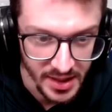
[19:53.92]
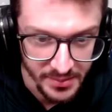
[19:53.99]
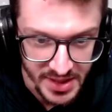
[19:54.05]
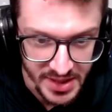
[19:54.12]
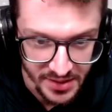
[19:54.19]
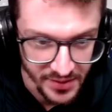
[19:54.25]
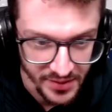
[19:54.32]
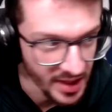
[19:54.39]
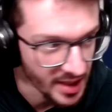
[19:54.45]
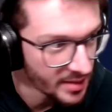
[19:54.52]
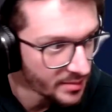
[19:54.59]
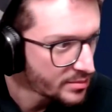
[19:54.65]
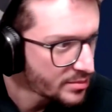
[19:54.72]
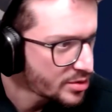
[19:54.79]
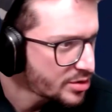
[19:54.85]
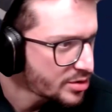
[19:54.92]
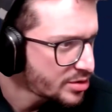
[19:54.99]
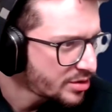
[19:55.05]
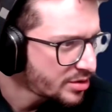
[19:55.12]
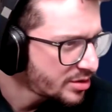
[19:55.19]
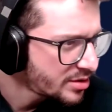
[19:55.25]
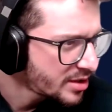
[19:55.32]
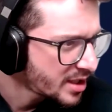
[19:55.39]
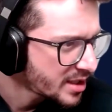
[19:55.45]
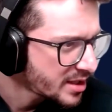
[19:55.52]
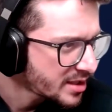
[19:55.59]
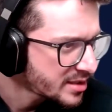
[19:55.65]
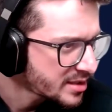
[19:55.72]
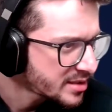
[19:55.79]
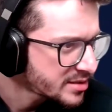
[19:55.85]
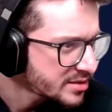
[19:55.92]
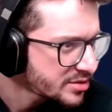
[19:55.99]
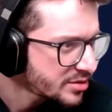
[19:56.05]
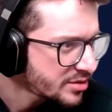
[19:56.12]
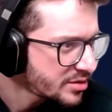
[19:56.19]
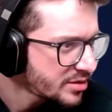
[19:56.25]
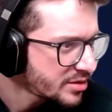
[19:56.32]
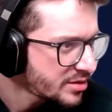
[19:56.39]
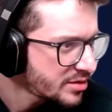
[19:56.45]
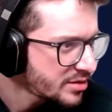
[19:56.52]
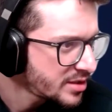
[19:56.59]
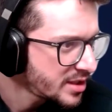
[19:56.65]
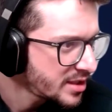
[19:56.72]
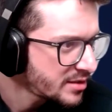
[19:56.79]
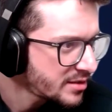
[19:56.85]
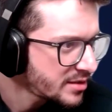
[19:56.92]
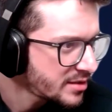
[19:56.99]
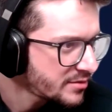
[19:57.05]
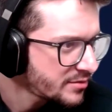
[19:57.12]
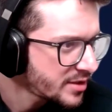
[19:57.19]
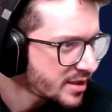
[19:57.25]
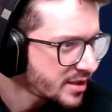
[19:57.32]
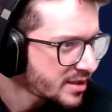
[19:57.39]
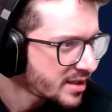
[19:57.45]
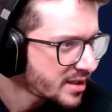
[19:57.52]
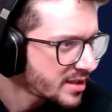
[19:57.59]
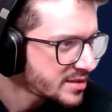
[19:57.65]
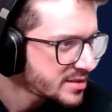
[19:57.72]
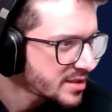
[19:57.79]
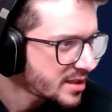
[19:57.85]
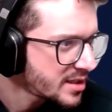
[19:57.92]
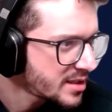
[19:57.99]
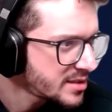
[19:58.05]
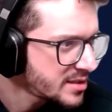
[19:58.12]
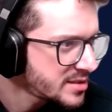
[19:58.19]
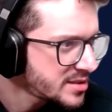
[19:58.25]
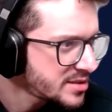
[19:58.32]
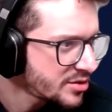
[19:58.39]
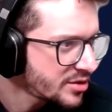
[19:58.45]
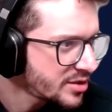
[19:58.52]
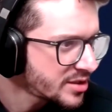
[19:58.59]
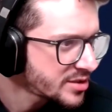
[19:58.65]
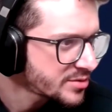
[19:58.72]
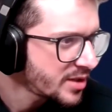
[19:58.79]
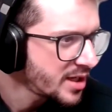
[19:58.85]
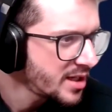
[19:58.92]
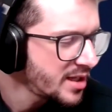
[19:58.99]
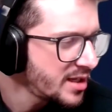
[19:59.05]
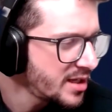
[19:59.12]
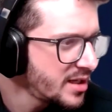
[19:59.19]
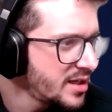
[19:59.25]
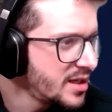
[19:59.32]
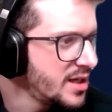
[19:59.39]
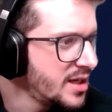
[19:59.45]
me see if there are more. I think that's all. Yeah, finalize, and this is done as well.